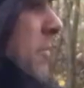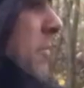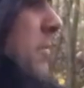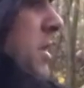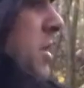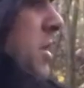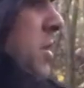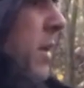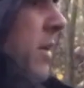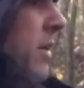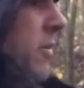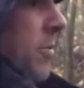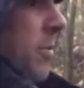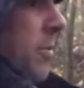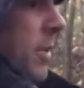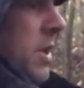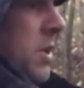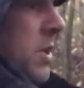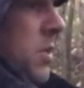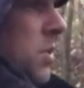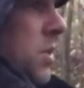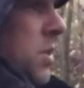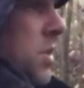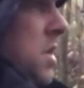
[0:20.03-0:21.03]
minutes away from my
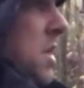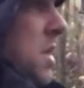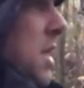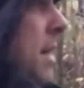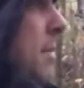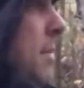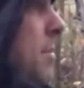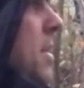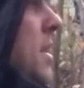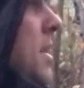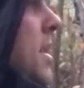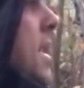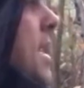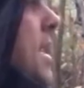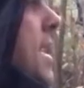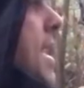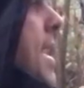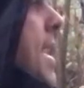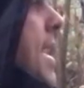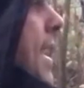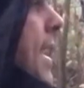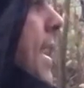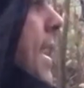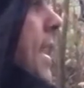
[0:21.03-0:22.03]
doorstep
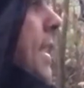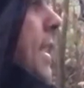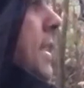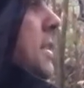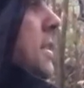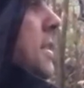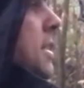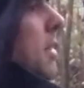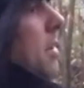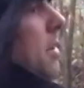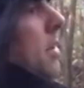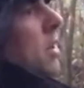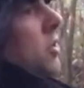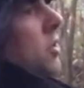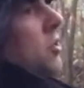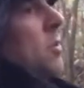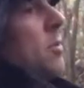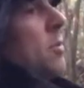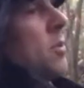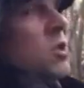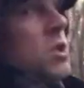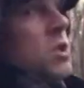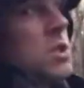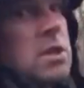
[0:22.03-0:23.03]
and uh, a
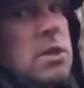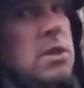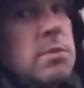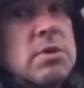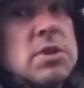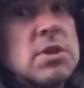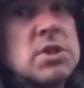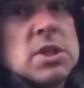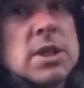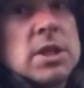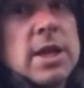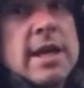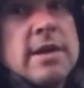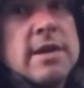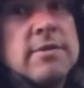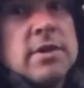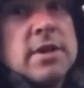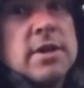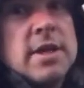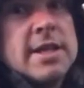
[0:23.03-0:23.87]
tributary to the Bristol Avon.